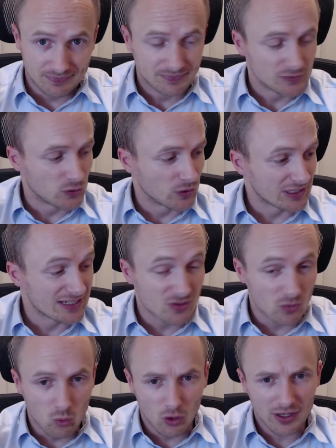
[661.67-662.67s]
or at least
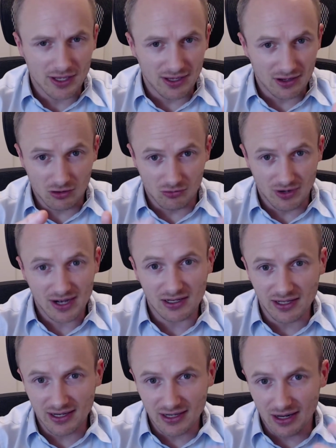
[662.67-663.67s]
working
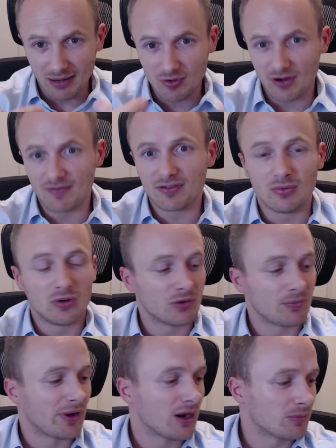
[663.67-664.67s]
correctly and I'm comfortable with
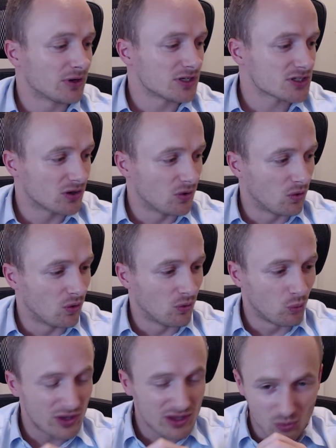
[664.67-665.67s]
my airbrush,
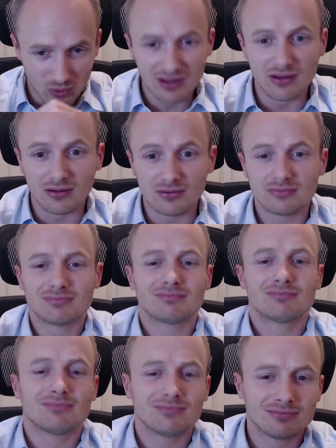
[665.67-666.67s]
we will
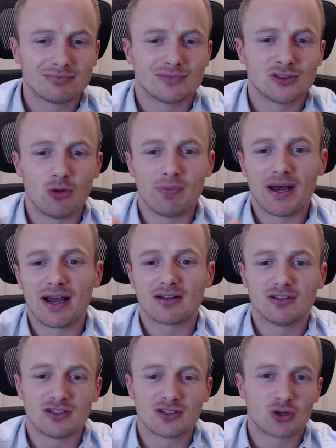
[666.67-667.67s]
go back
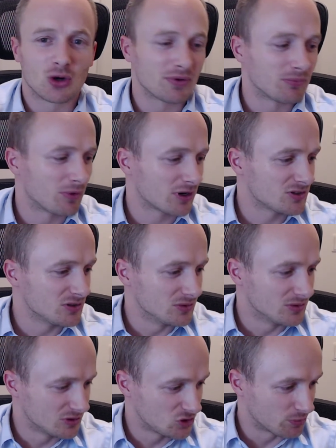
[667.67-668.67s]
to the Scorpion Mark II
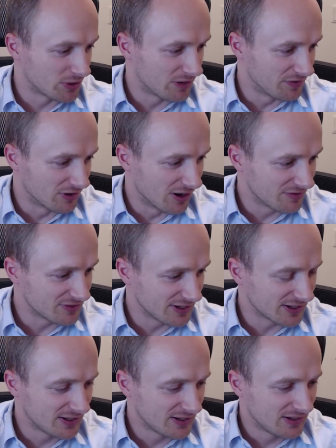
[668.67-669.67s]
Super Heavy Grav Tank.
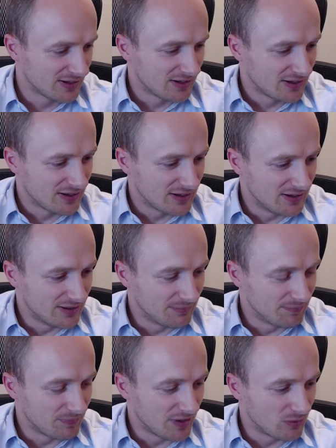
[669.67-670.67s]

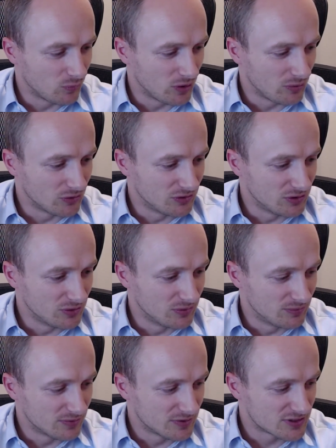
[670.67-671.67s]
And we will do
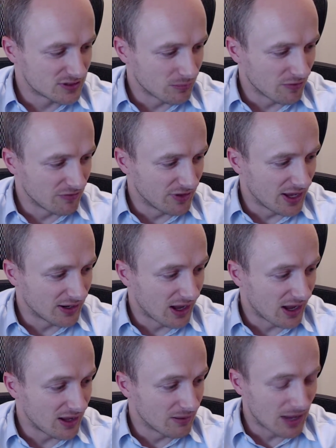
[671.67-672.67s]
some of that.
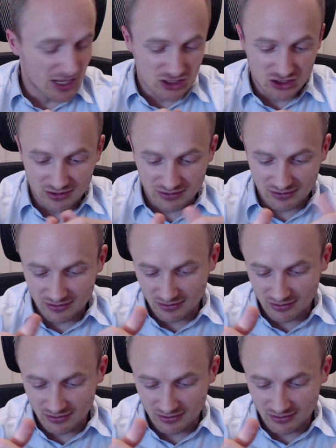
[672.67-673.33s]
I imagine